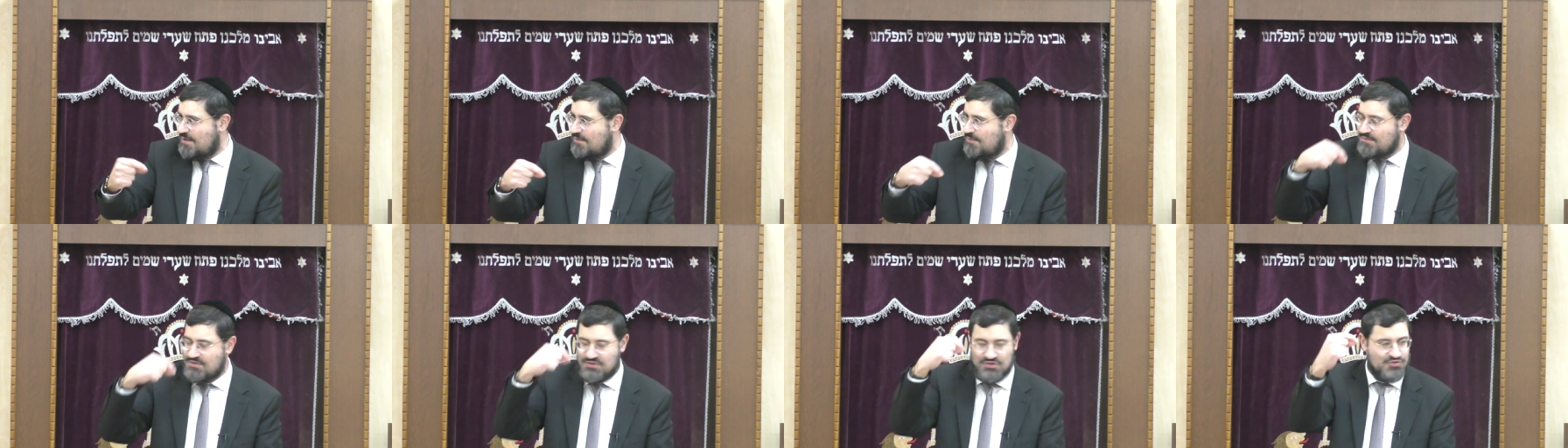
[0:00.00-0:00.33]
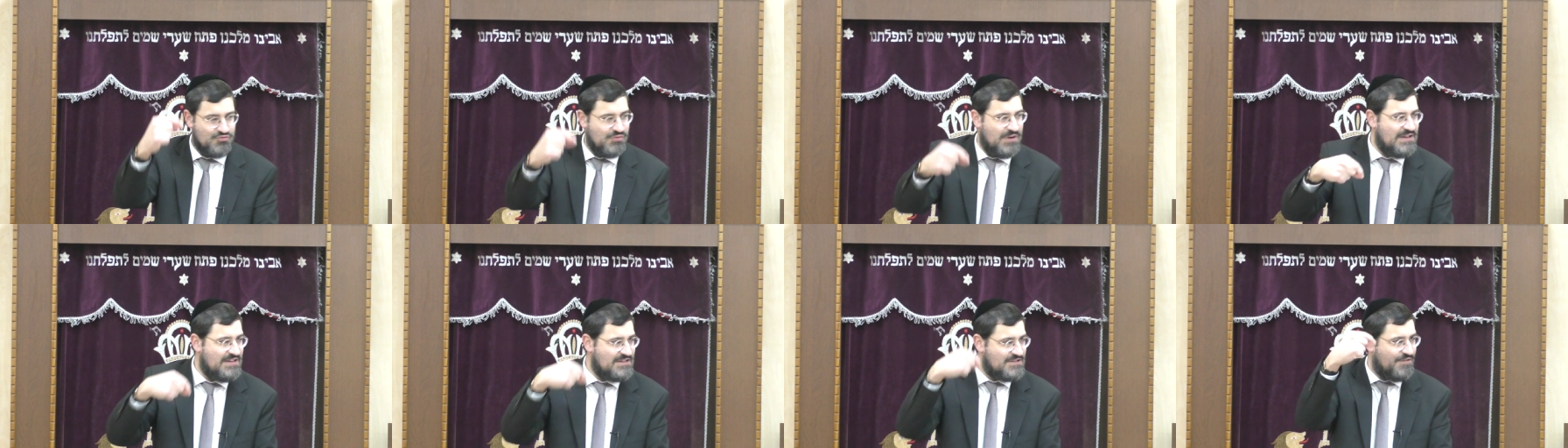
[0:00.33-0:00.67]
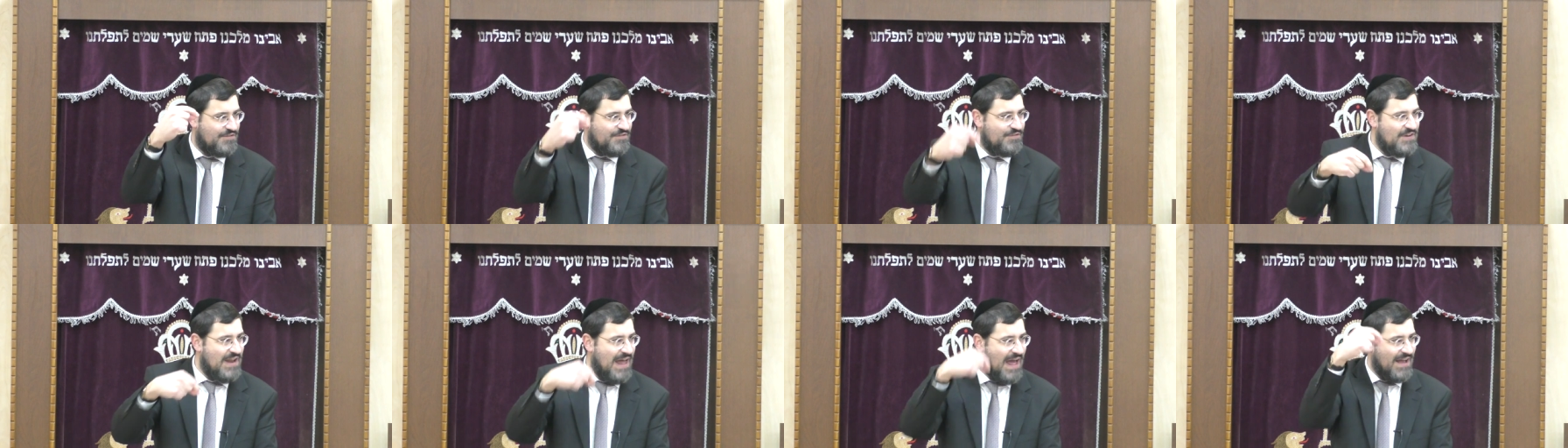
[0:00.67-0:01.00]
strings
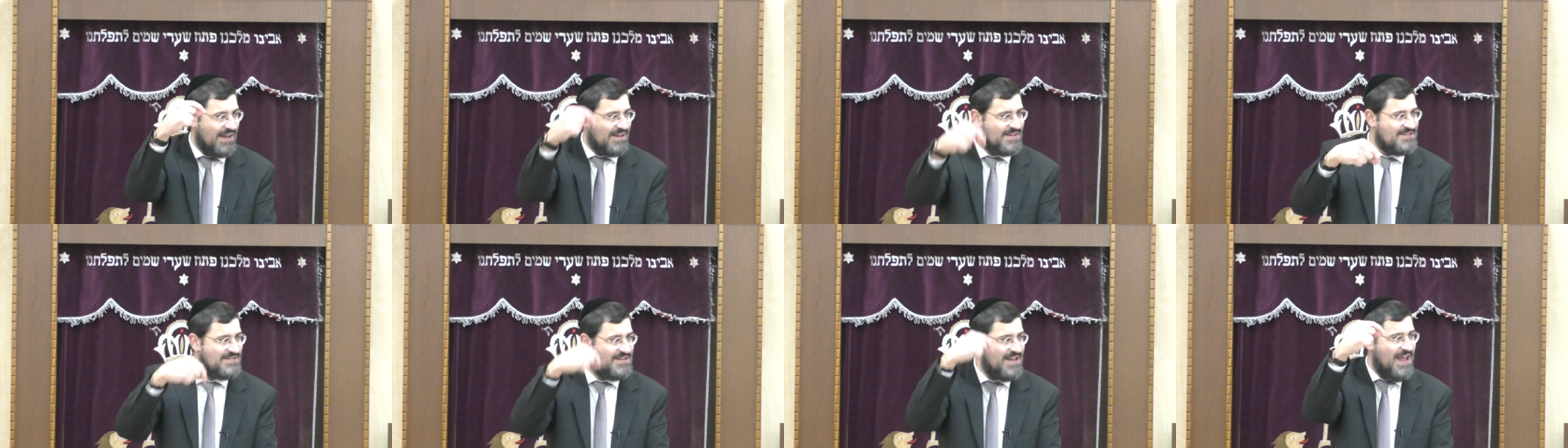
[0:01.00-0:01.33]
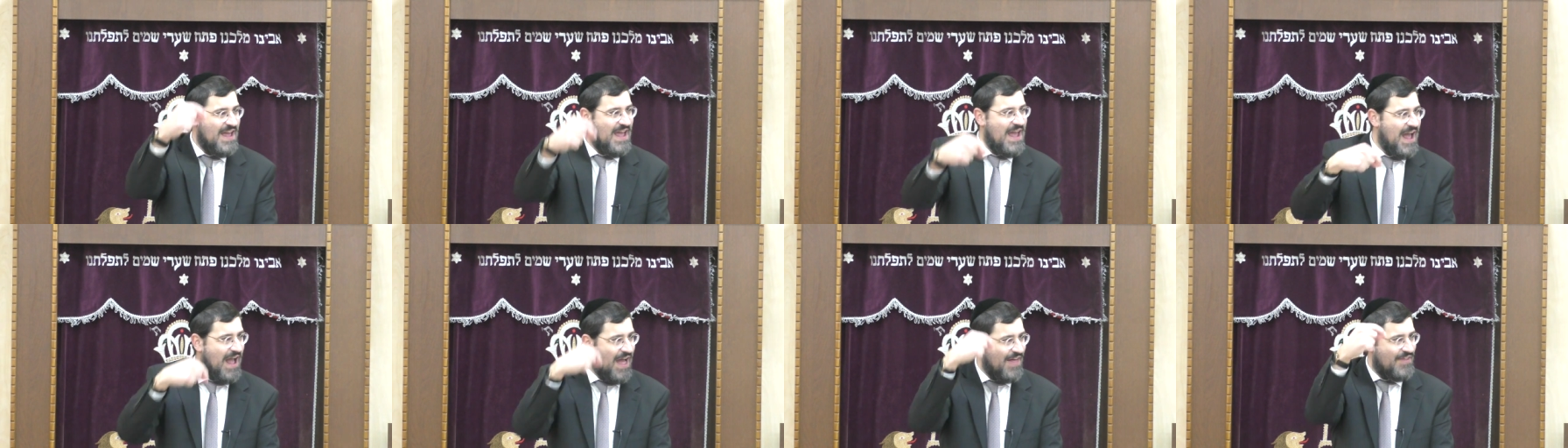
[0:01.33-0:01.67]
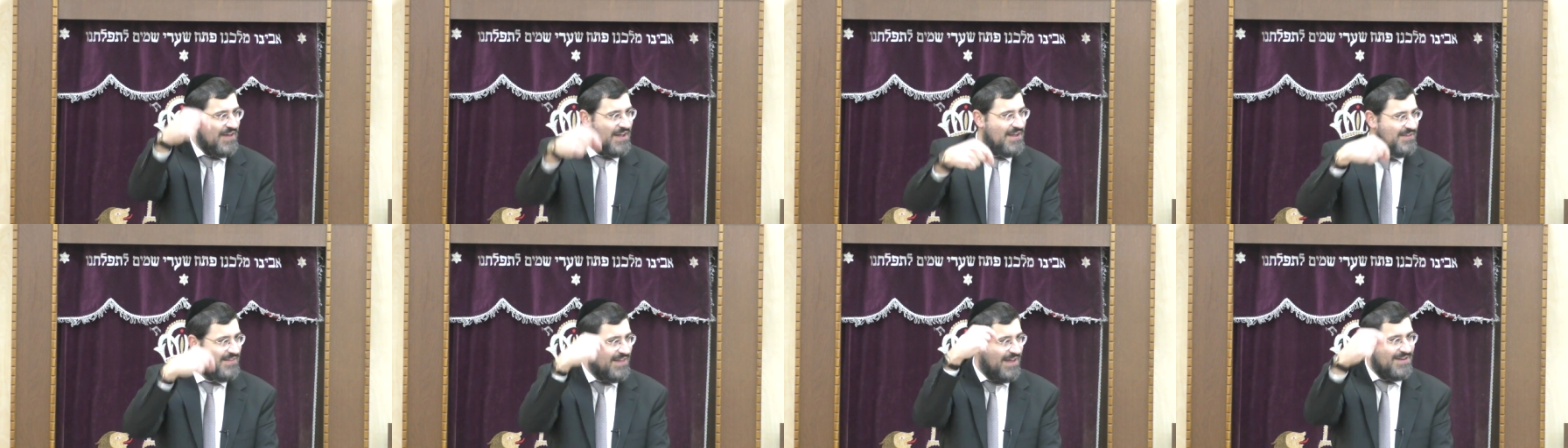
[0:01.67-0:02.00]
of flax and
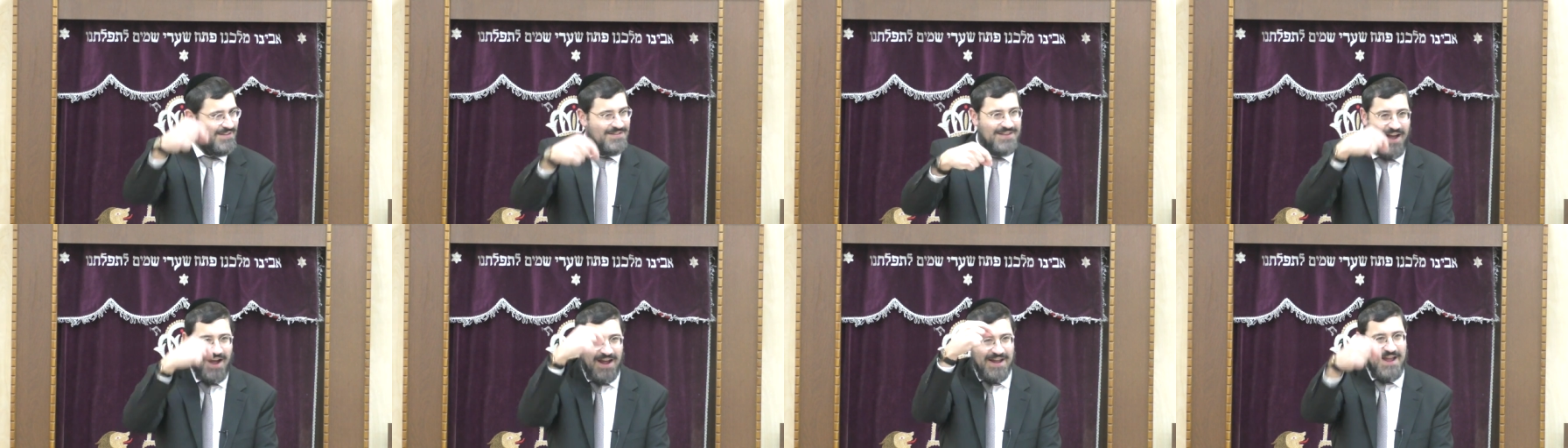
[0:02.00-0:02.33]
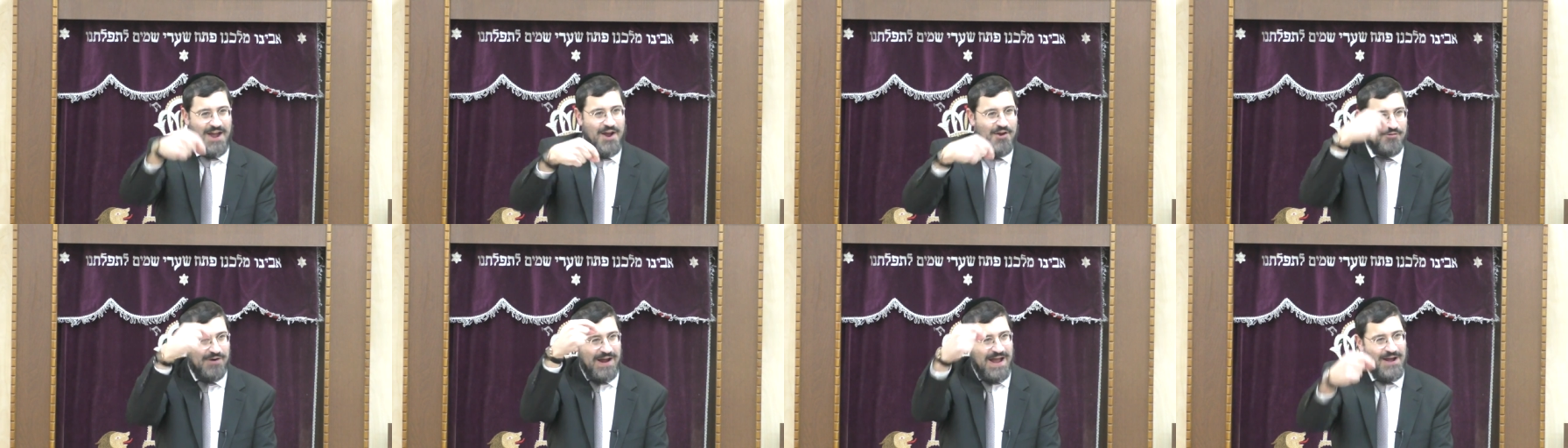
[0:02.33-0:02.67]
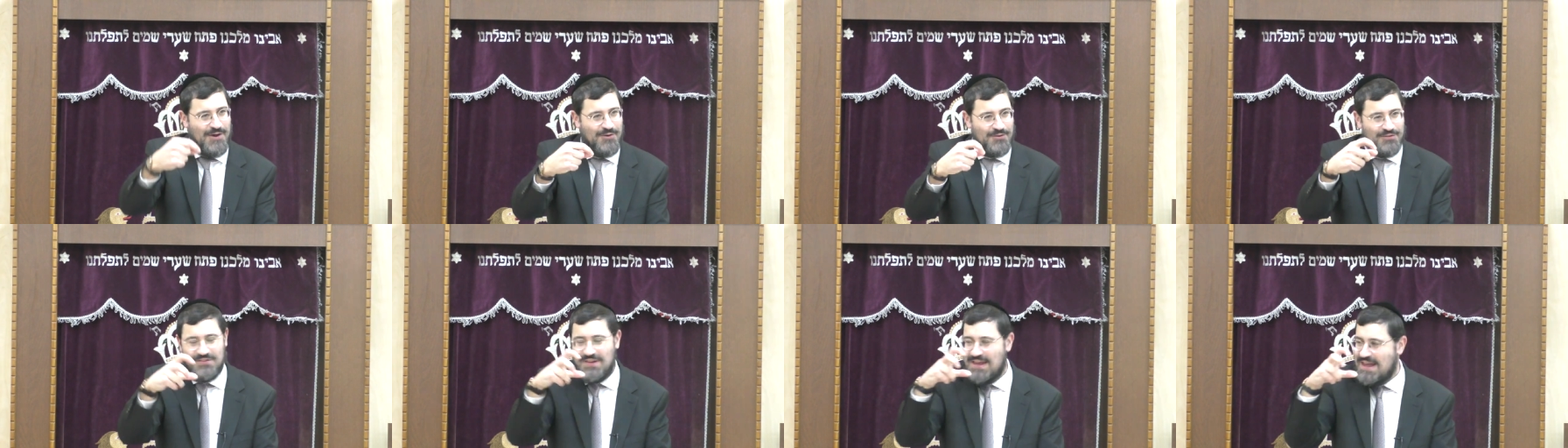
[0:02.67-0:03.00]
they tie it
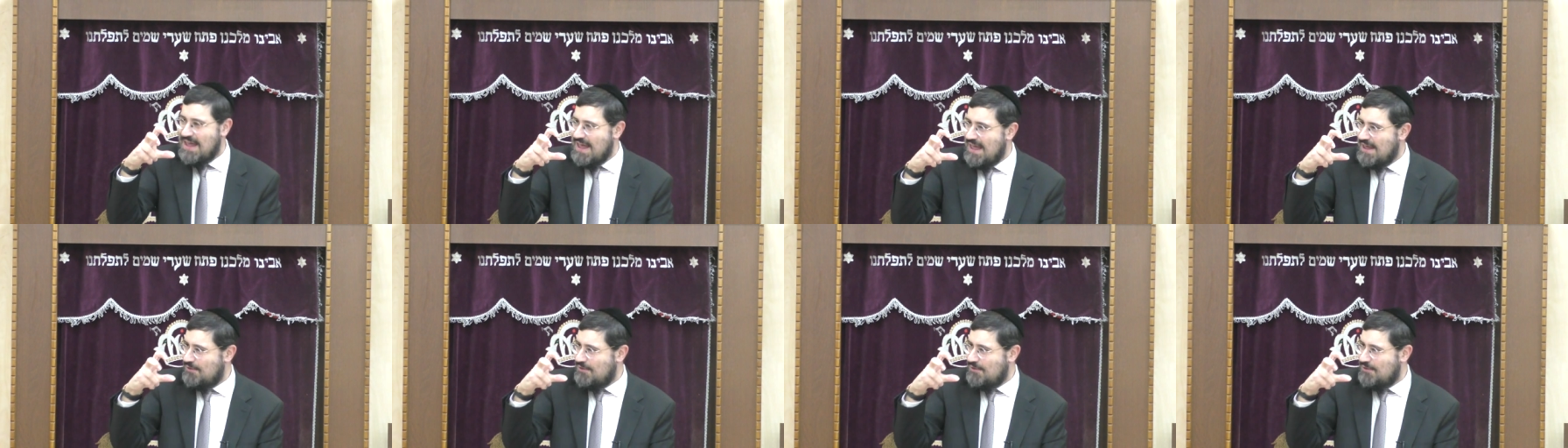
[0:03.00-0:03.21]
around